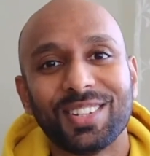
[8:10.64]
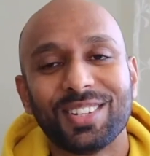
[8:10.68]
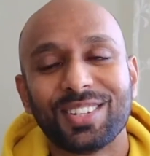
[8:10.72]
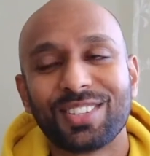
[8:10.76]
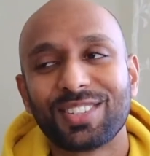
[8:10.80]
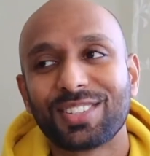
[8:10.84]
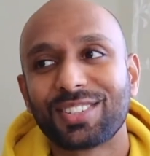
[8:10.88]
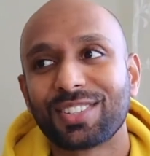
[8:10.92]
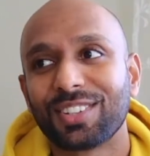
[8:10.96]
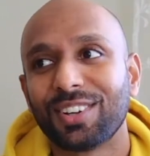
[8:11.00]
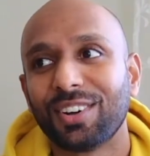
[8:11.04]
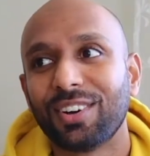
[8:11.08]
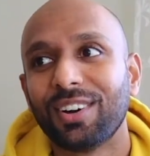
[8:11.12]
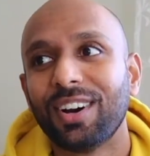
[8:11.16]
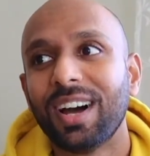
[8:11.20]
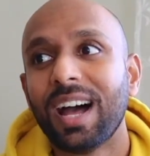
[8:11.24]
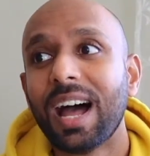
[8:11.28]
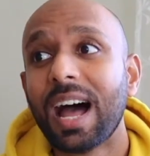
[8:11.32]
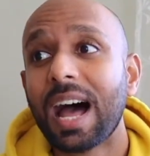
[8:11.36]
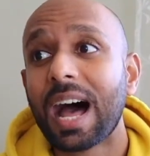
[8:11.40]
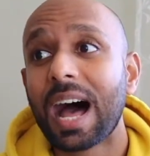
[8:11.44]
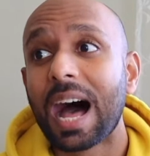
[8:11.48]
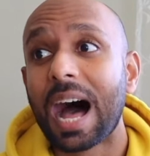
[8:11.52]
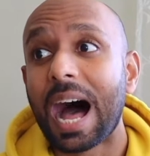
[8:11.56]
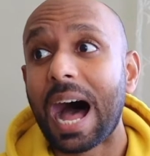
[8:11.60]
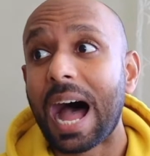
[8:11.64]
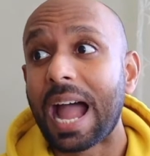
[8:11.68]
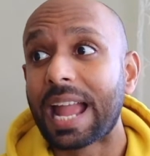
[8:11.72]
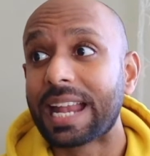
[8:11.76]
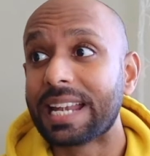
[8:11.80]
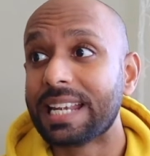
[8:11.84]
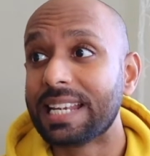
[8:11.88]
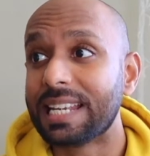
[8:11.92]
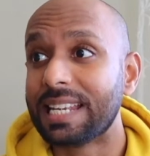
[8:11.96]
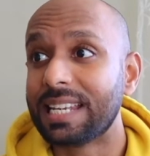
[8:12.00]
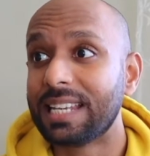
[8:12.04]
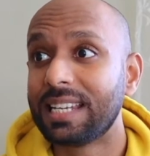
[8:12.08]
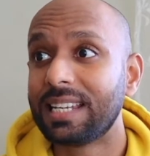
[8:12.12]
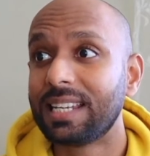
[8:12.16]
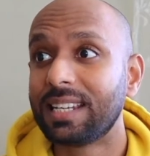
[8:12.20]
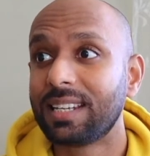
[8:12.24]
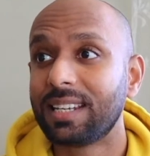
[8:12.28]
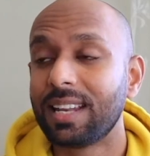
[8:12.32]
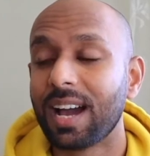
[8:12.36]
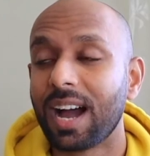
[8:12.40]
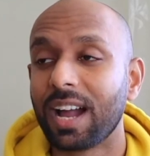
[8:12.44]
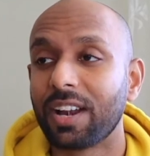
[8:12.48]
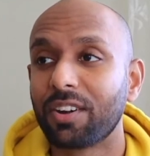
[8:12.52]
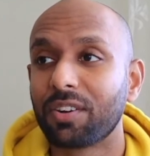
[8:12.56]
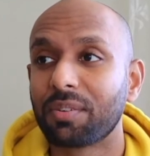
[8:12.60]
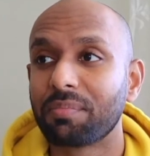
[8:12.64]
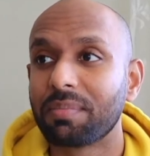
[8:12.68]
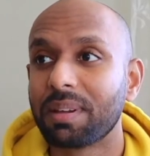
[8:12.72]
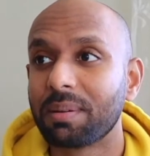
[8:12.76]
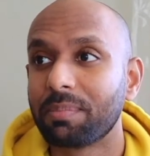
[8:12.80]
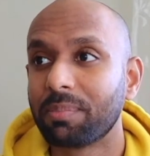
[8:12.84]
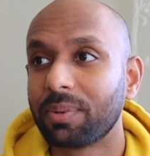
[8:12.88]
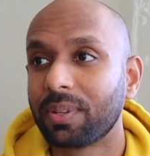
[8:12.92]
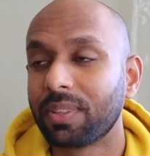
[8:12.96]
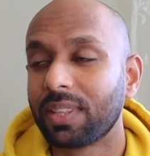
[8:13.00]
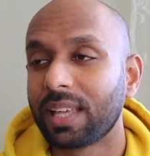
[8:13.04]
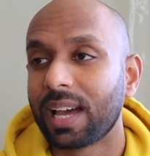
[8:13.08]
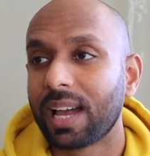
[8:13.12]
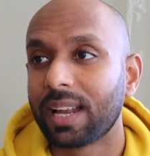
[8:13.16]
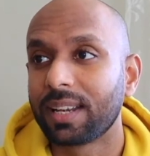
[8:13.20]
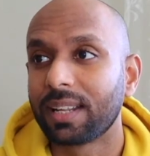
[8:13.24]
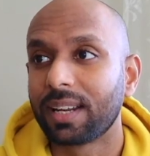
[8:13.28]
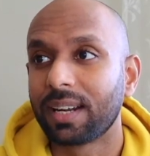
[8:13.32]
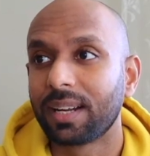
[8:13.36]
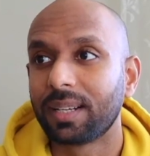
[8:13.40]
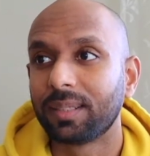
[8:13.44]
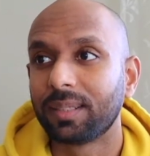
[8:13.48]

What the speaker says: So I remember that,